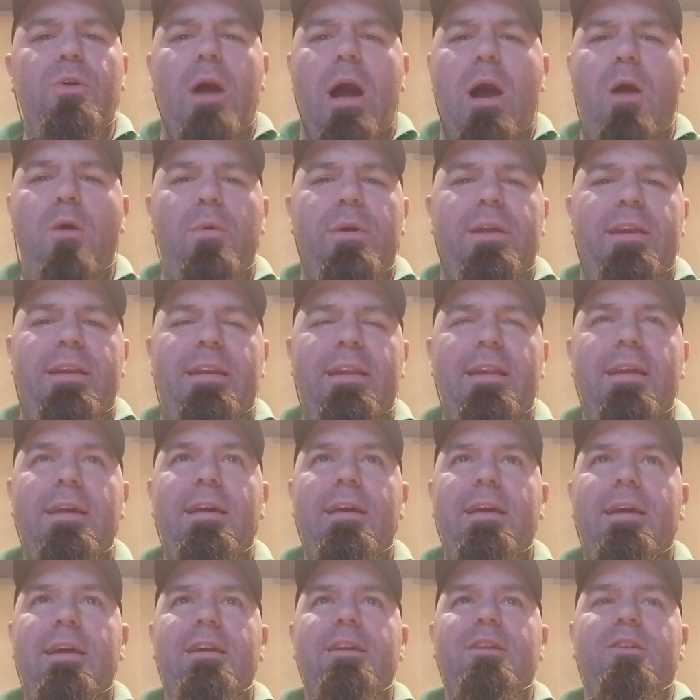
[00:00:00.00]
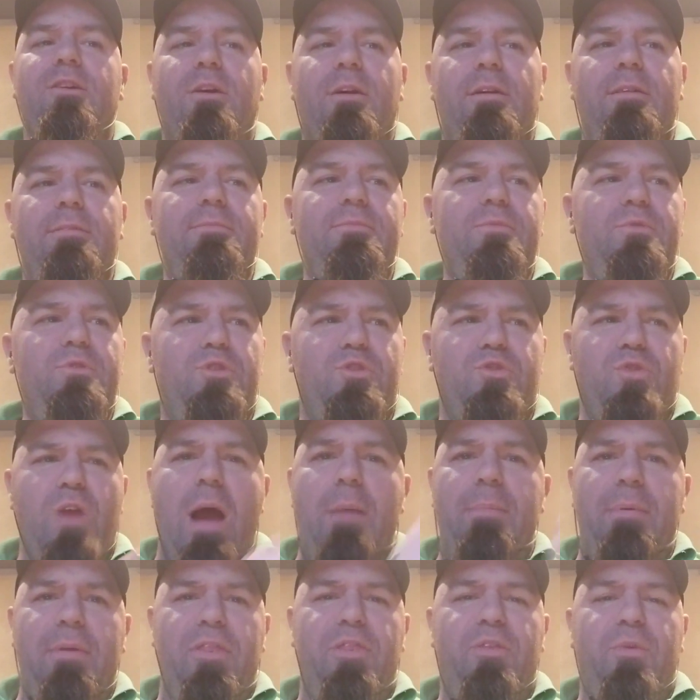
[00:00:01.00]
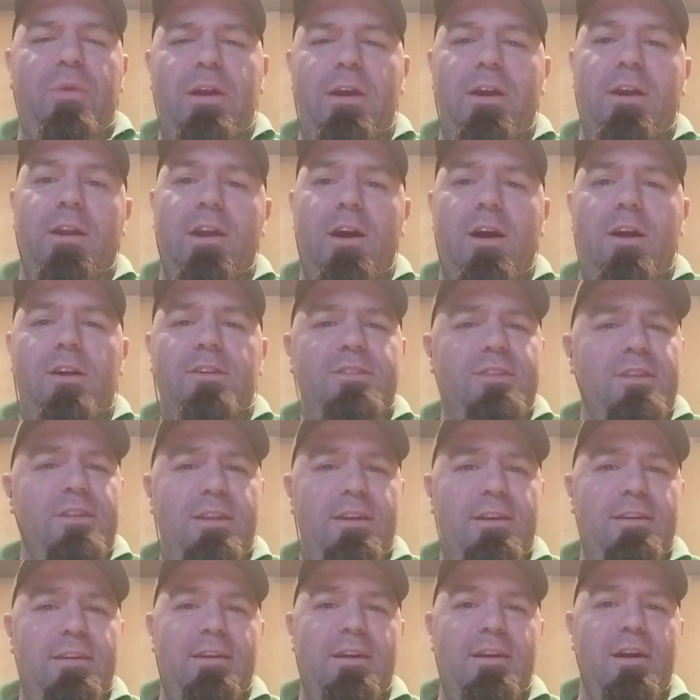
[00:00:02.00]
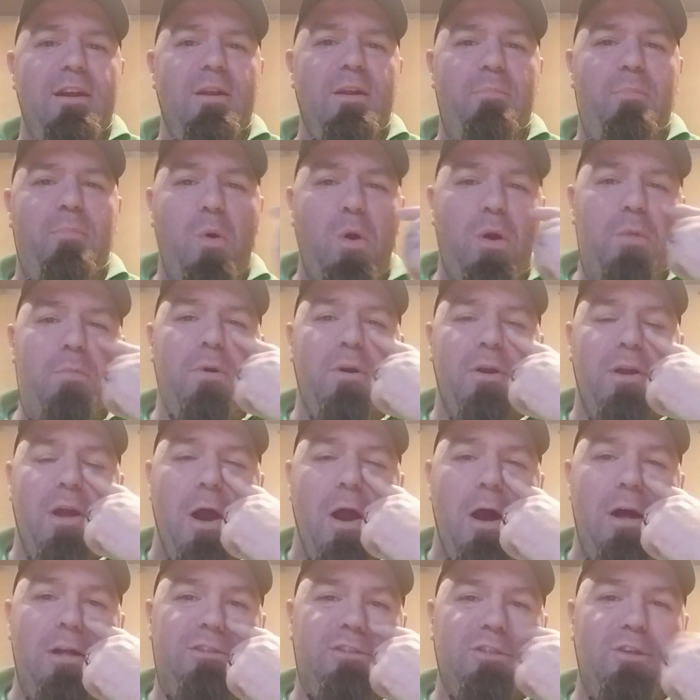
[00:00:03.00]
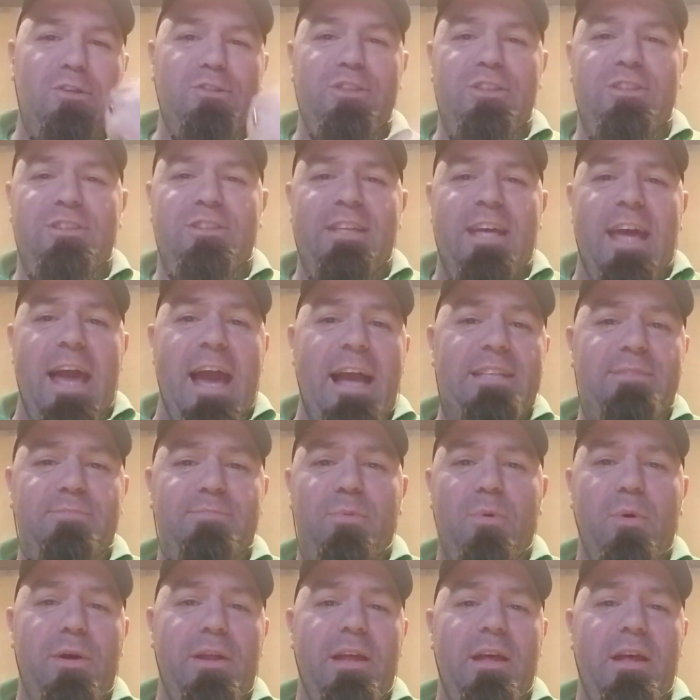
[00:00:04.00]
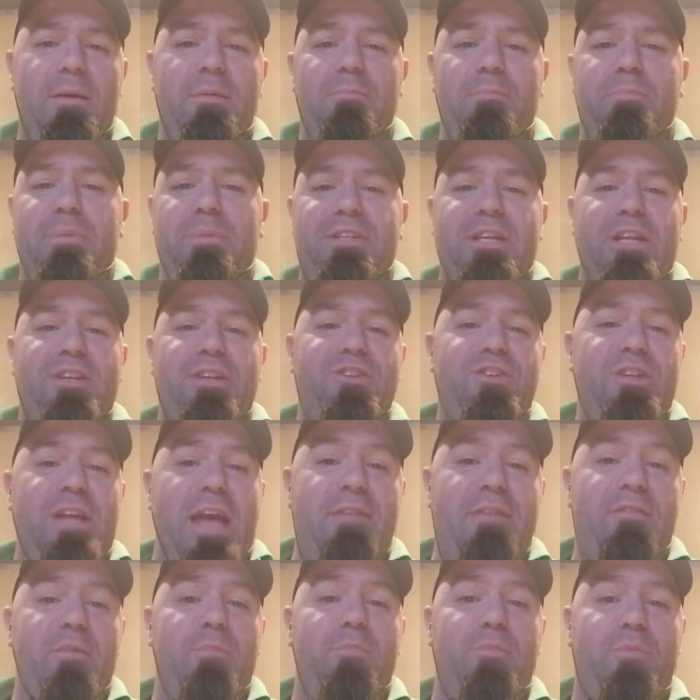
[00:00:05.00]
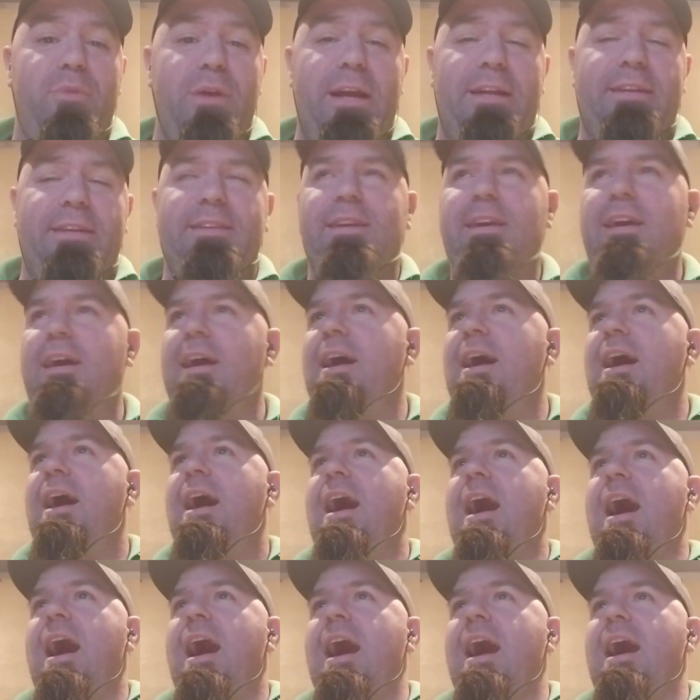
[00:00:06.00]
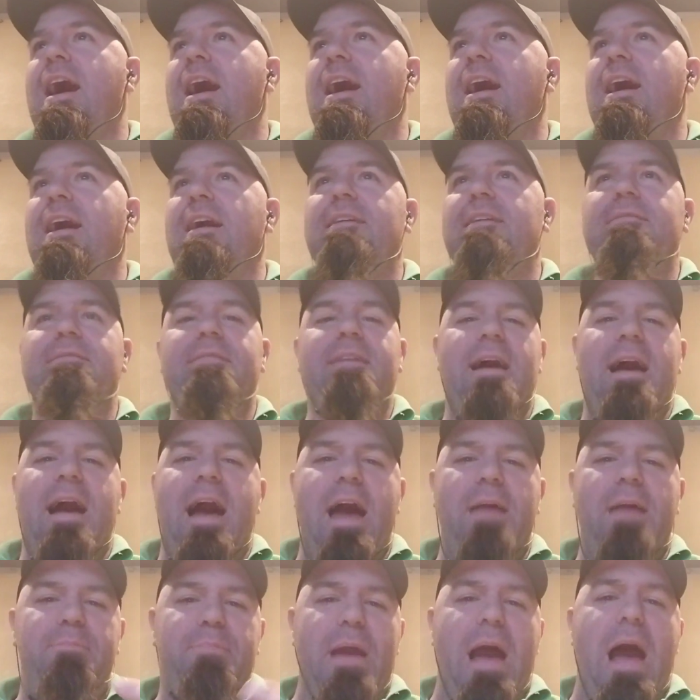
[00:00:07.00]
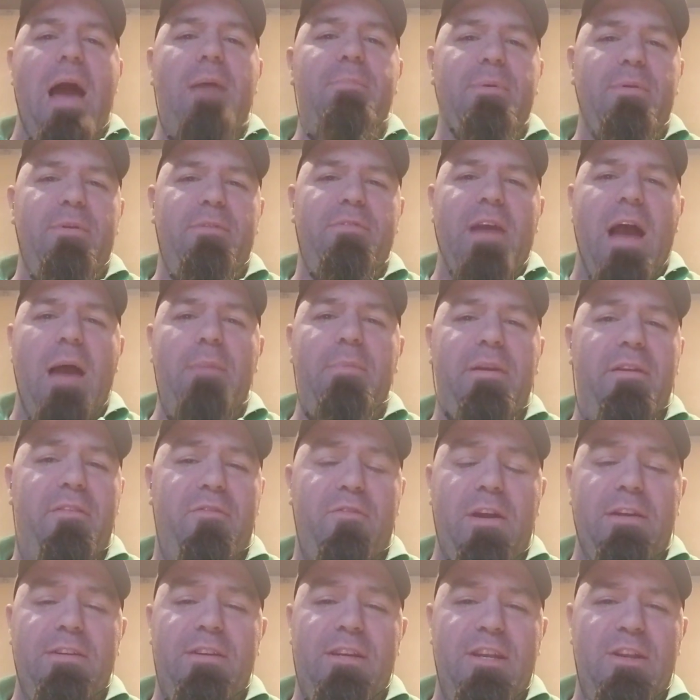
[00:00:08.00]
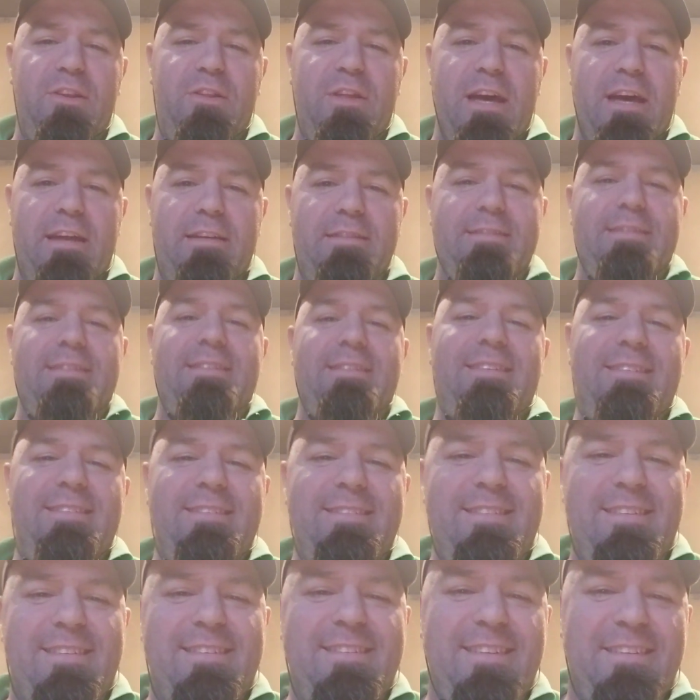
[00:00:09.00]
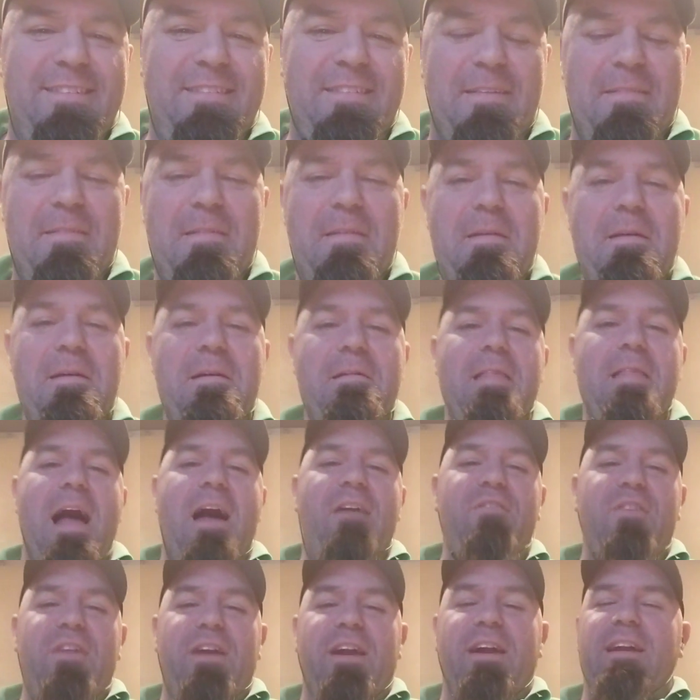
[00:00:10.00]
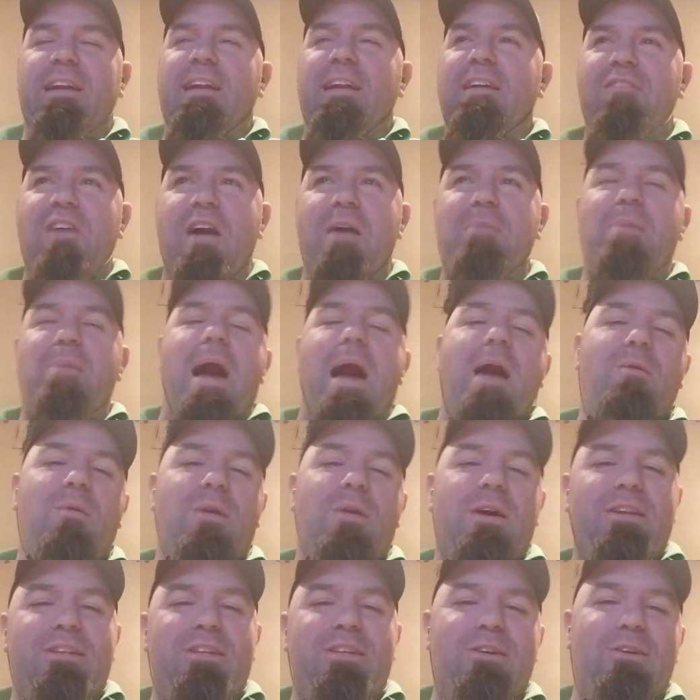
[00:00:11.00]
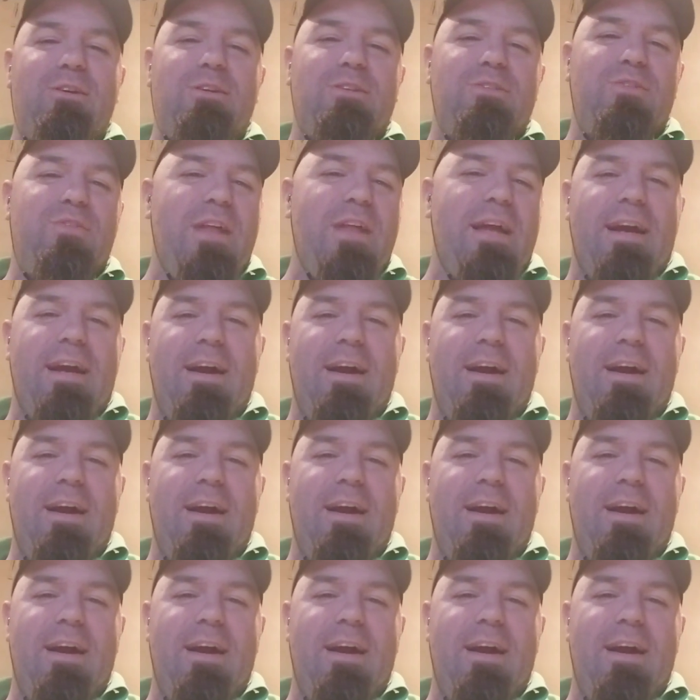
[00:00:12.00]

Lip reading: I would, you know, dropping $300 on a portable console just to exploit it and potentially have it bricked, I'd be afraid to do that. I figured if I buy one used for like